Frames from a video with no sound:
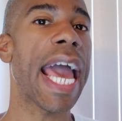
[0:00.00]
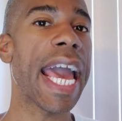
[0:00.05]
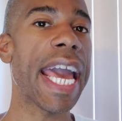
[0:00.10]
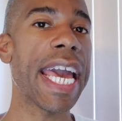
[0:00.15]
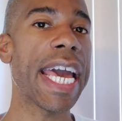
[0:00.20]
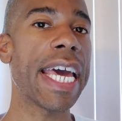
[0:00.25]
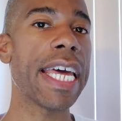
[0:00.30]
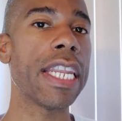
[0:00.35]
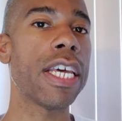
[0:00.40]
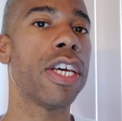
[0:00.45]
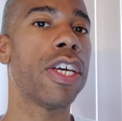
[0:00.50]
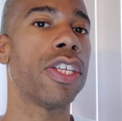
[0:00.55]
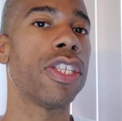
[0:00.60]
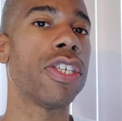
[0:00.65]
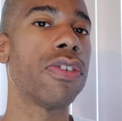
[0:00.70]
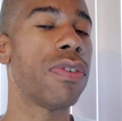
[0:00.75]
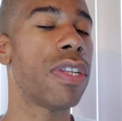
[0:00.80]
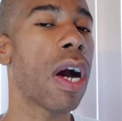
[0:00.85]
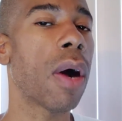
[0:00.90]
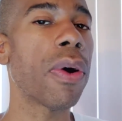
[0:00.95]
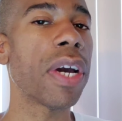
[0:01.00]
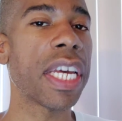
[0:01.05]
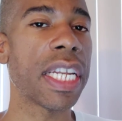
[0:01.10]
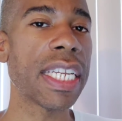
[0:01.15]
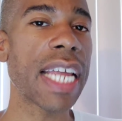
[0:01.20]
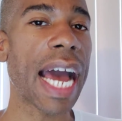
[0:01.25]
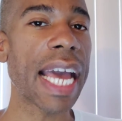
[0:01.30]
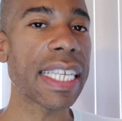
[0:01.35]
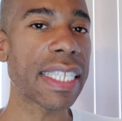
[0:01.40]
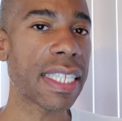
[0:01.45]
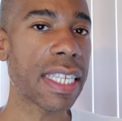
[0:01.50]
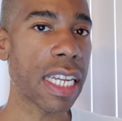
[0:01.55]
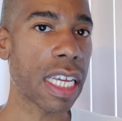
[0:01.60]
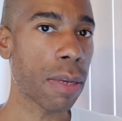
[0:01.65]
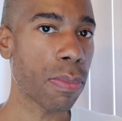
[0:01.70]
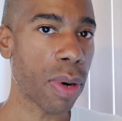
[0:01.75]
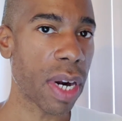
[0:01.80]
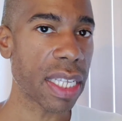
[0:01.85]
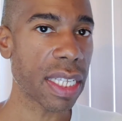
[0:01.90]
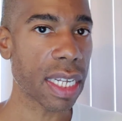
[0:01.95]
and you don't indict
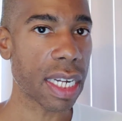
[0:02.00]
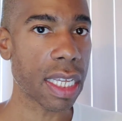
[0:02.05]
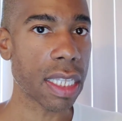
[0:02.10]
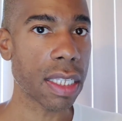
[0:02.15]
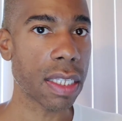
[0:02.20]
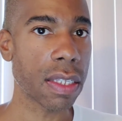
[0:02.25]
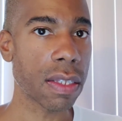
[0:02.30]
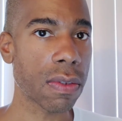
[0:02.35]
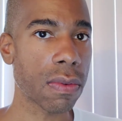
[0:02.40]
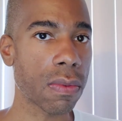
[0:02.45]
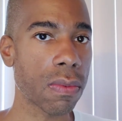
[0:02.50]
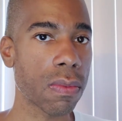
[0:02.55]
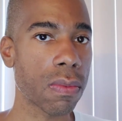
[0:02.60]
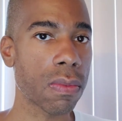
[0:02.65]
sitting presidents.